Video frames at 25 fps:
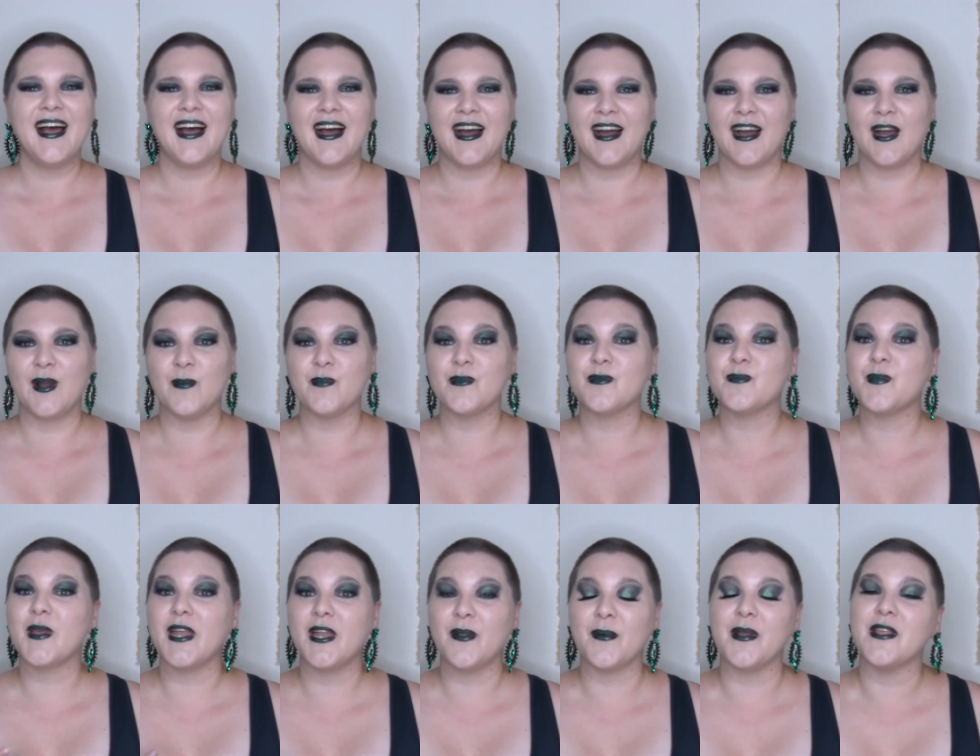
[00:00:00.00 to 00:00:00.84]
But
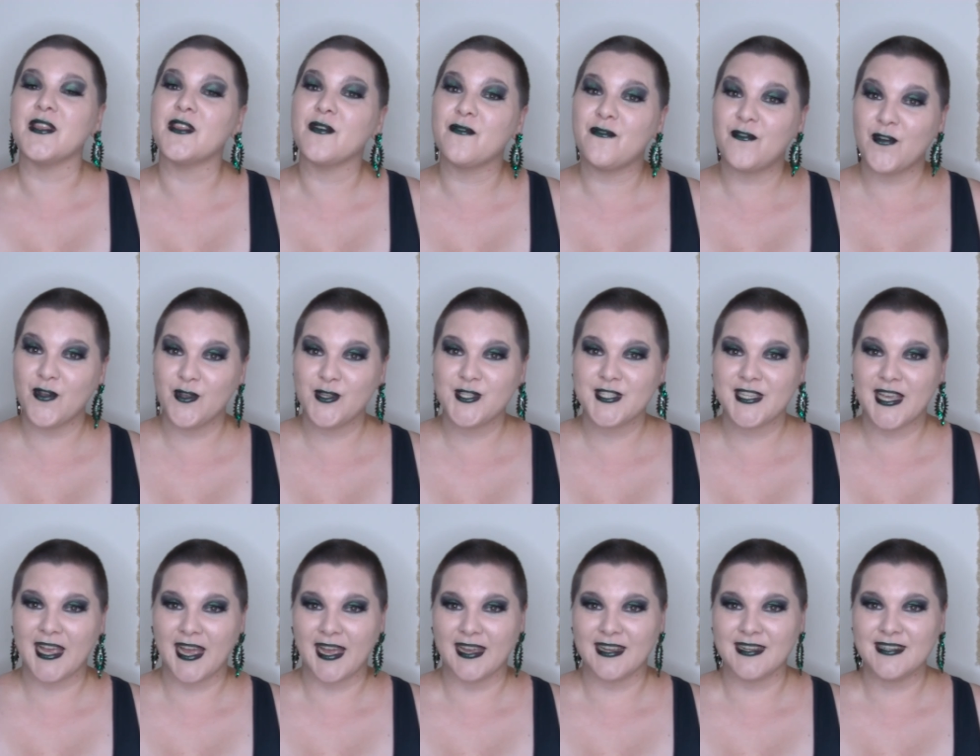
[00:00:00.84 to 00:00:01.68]
anyway, the first
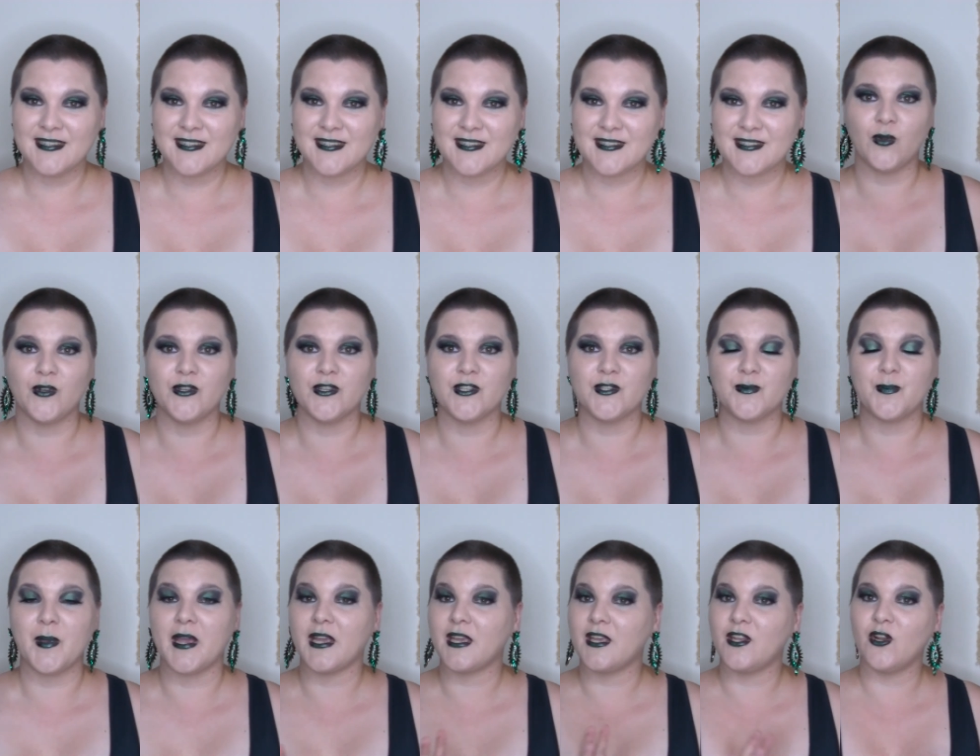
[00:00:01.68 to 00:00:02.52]
case was
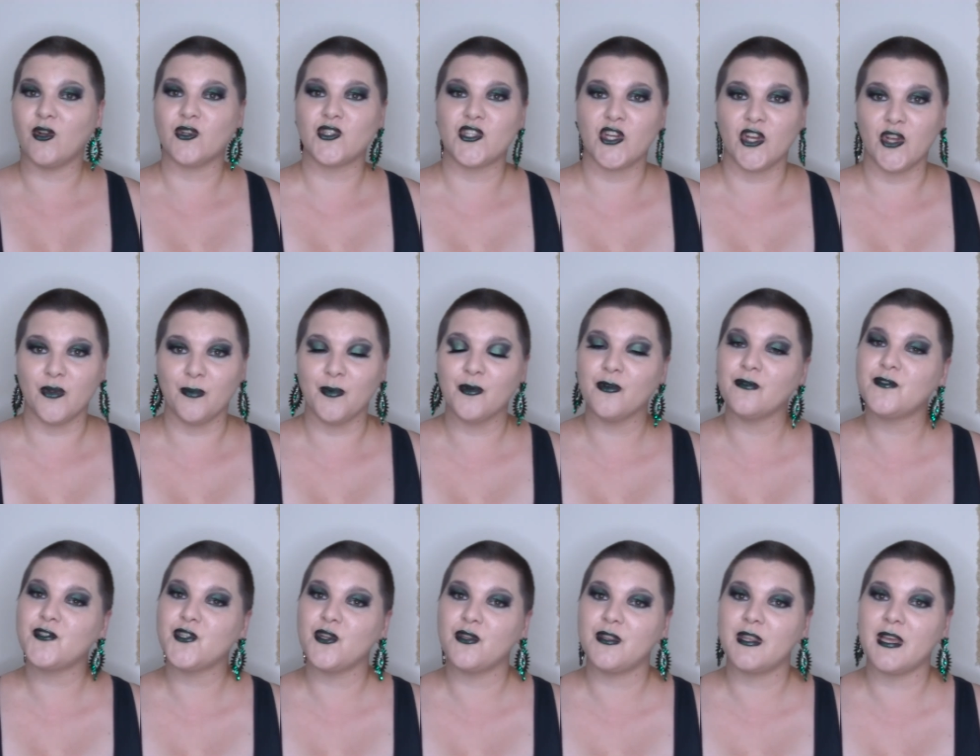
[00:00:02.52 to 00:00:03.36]
back in October of
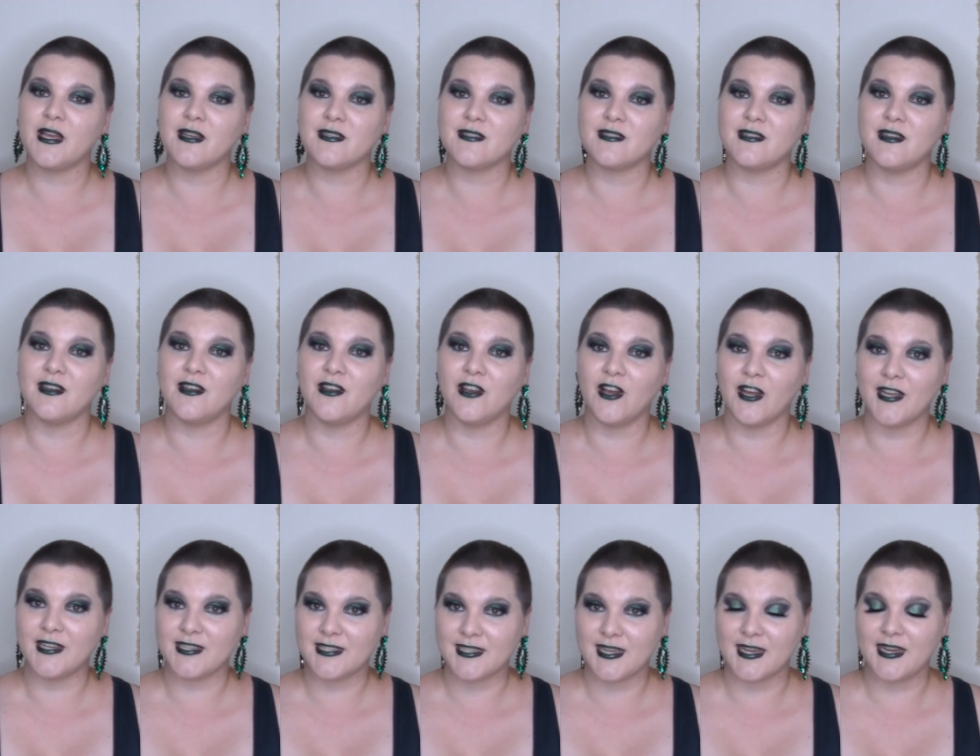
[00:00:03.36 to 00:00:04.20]

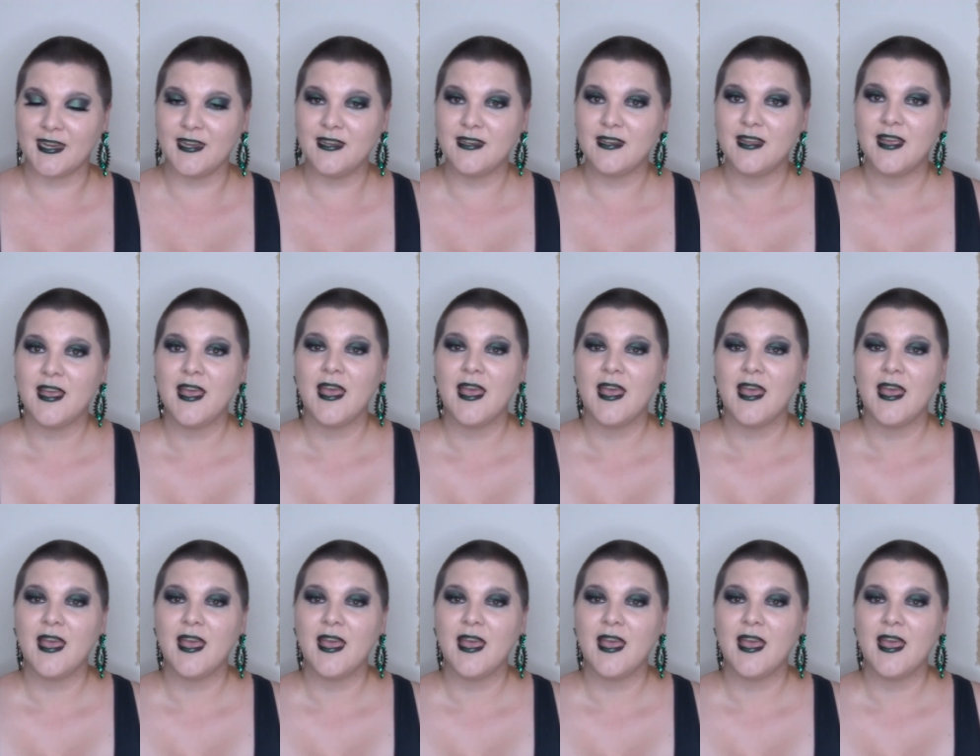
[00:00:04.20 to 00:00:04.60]
2019,